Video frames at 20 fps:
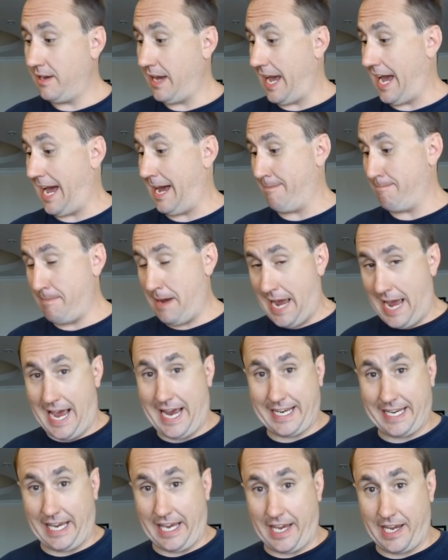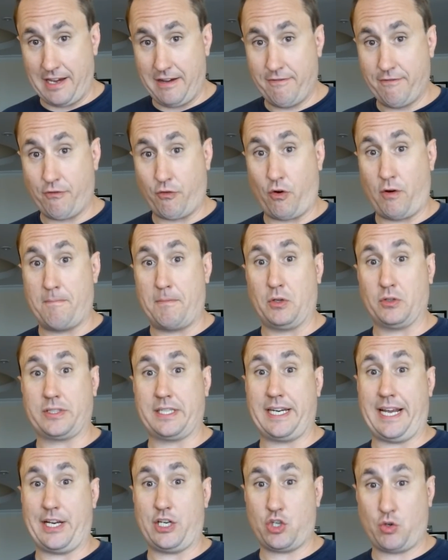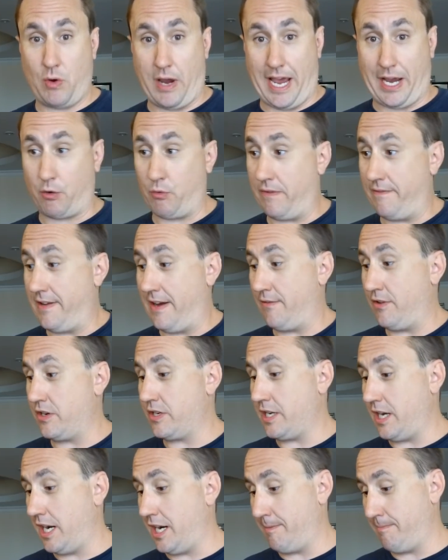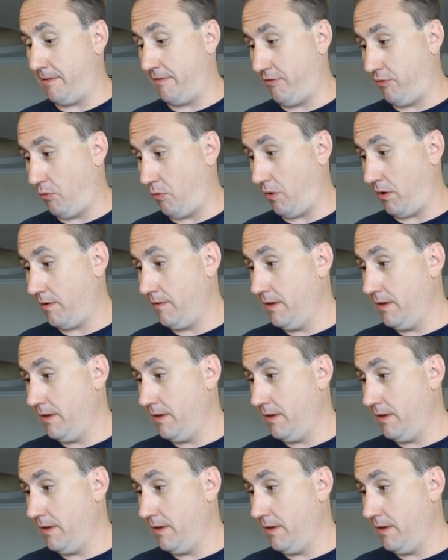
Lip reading: at packing for a multi-day trek. We've never done it before.